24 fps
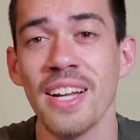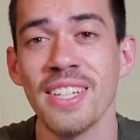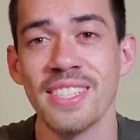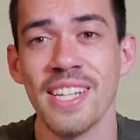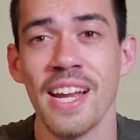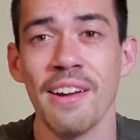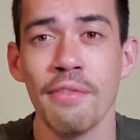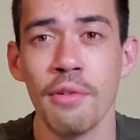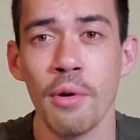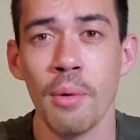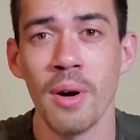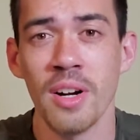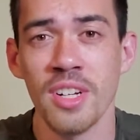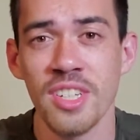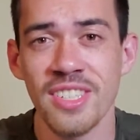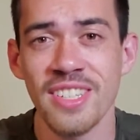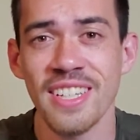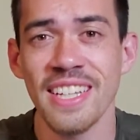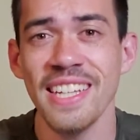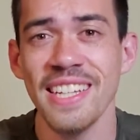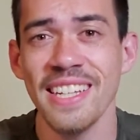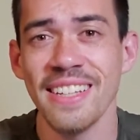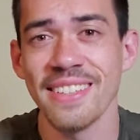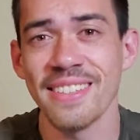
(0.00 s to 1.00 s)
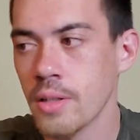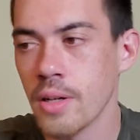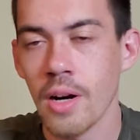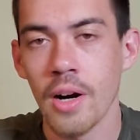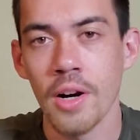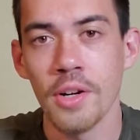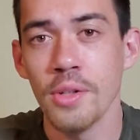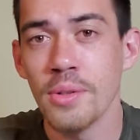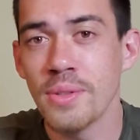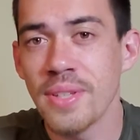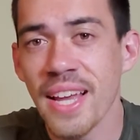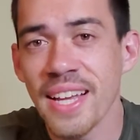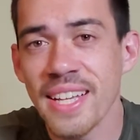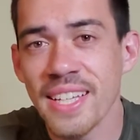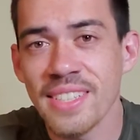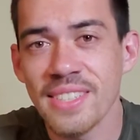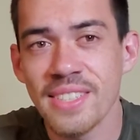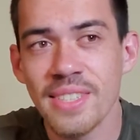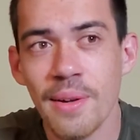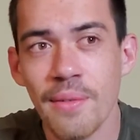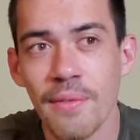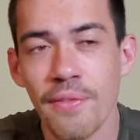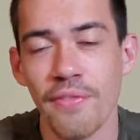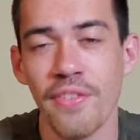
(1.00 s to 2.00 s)
everywhere, just eat it. Are you taking
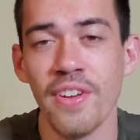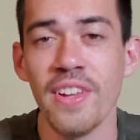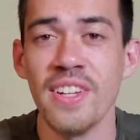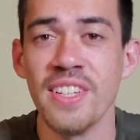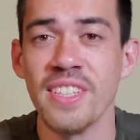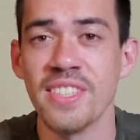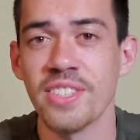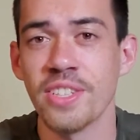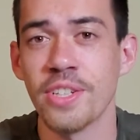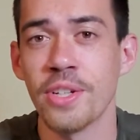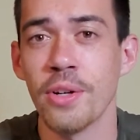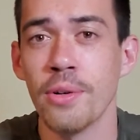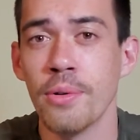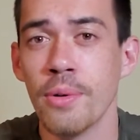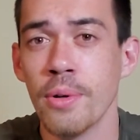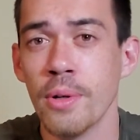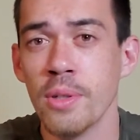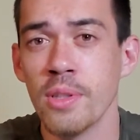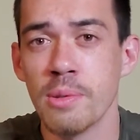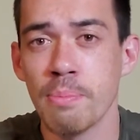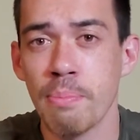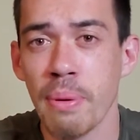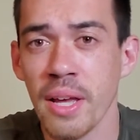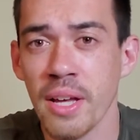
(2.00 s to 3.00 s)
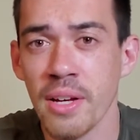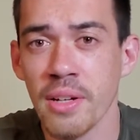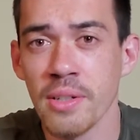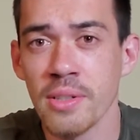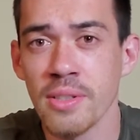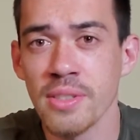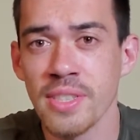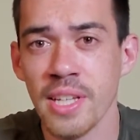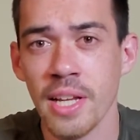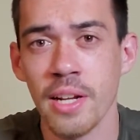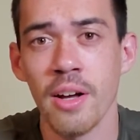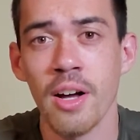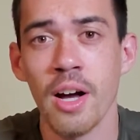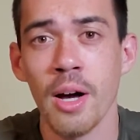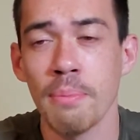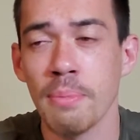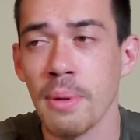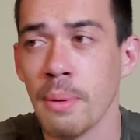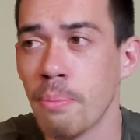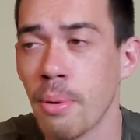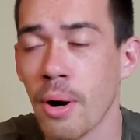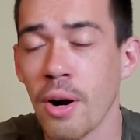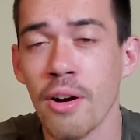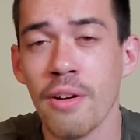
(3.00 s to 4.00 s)
some fitness guru's pills that'll help you
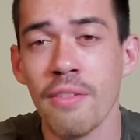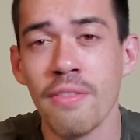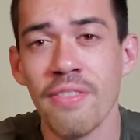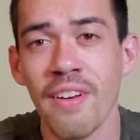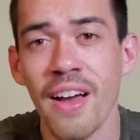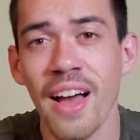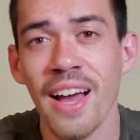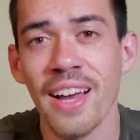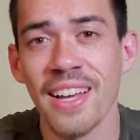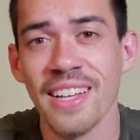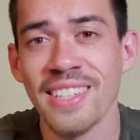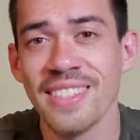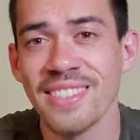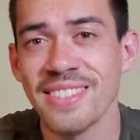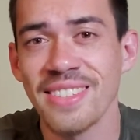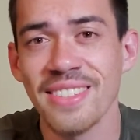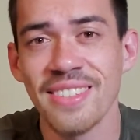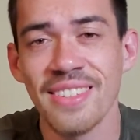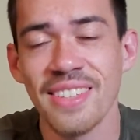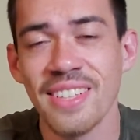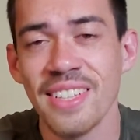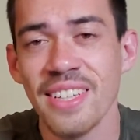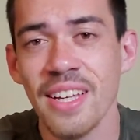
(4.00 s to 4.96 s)
burn fat instantly?